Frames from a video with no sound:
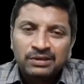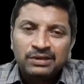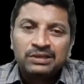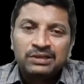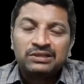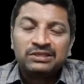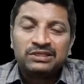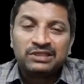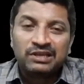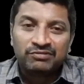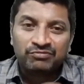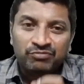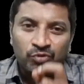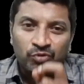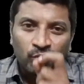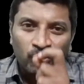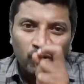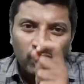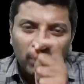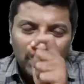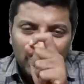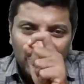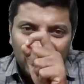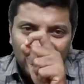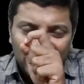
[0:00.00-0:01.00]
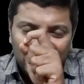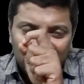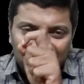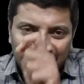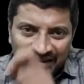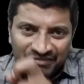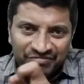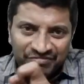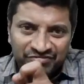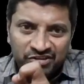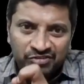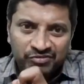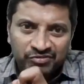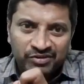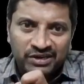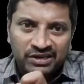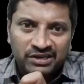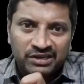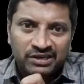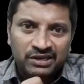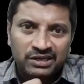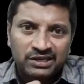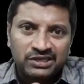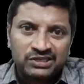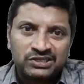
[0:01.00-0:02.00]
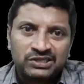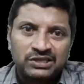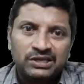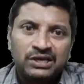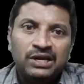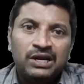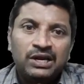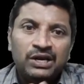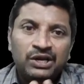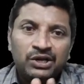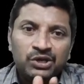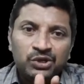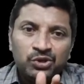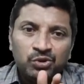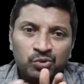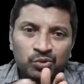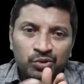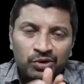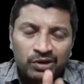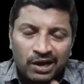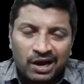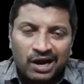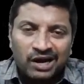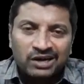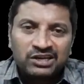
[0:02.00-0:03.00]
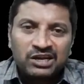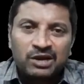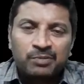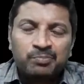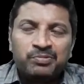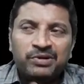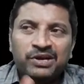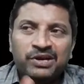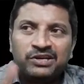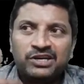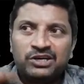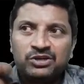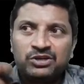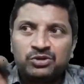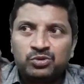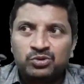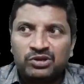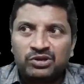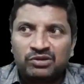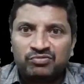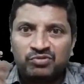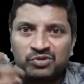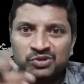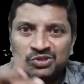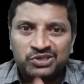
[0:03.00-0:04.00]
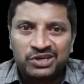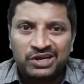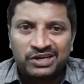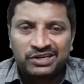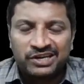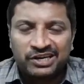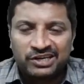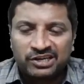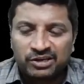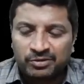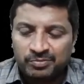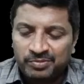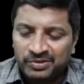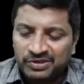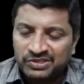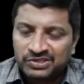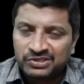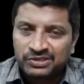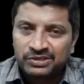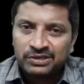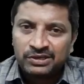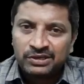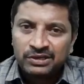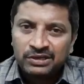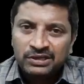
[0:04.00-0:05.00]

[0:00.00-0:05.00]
the only left work is you not updated to the original database.